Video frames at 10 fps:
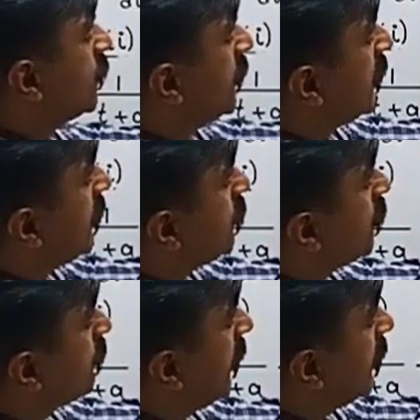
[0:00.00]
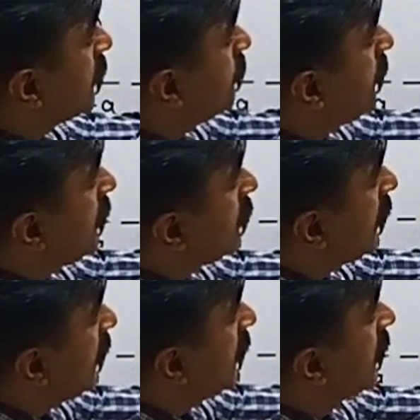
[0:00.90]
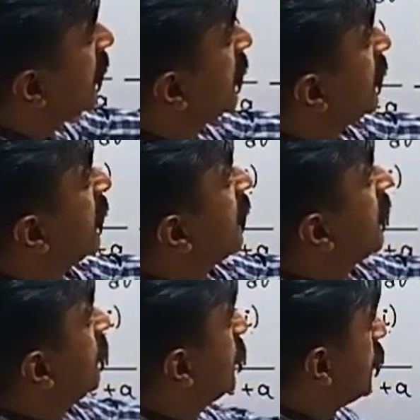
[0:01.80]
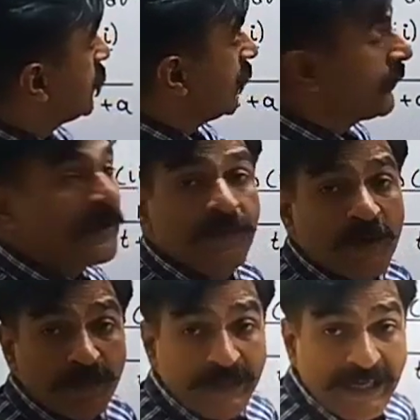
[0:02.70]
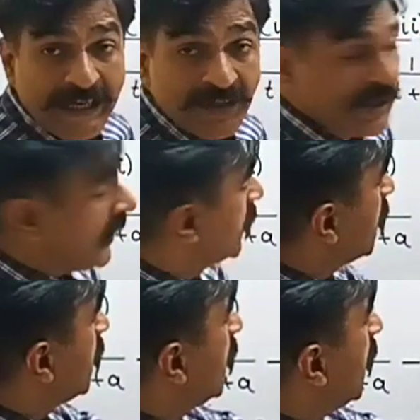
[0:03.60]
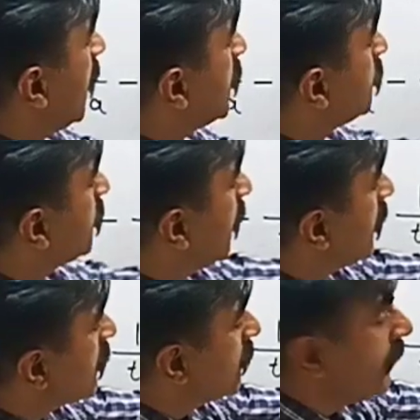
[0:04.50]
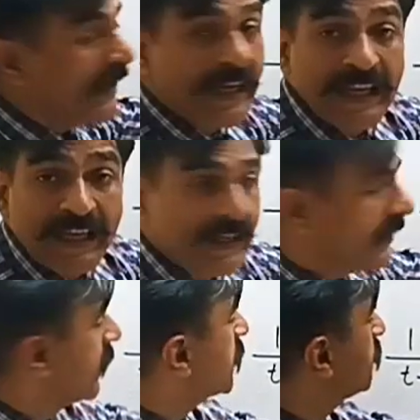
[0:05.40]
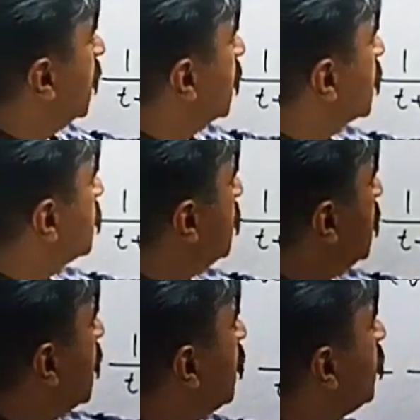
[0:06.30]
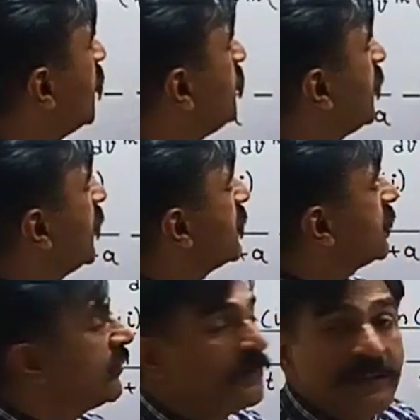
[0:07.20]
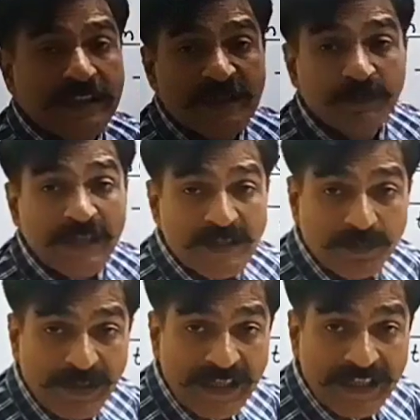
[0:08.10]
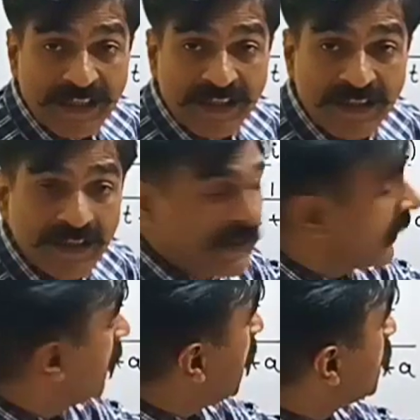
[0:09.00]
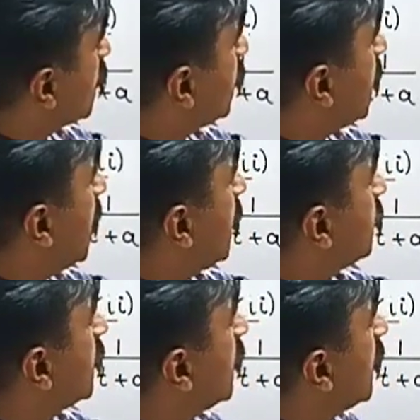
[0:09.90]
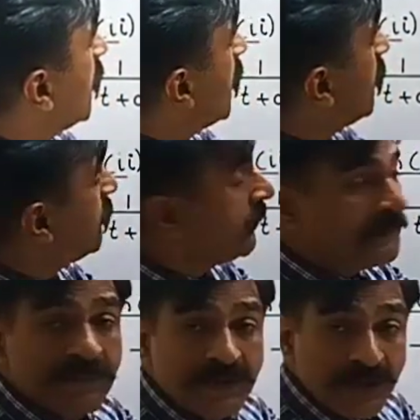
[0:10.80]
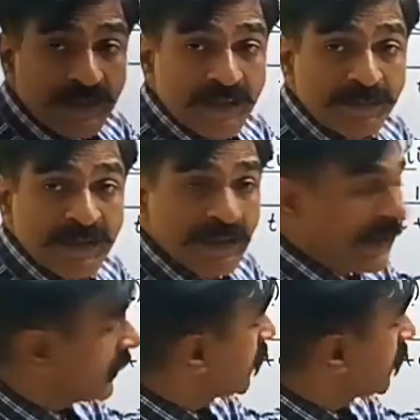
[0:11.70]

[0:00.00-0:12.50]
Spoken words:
will give you minus bt, which is different from at, and minus ba. This minus ba will be cancelled with this plus ba, and you will have a term in